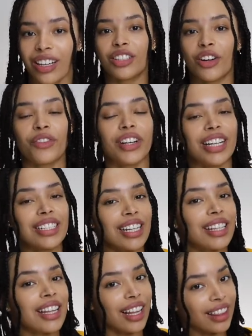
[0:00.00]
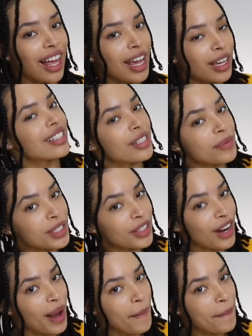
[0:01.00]
Don't forget to hit that like and
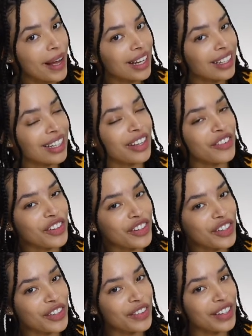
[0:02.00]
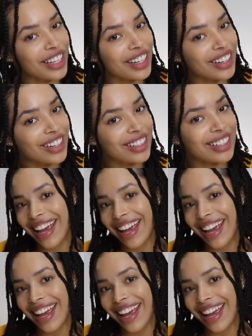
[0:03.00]
subscribe button if you're new here,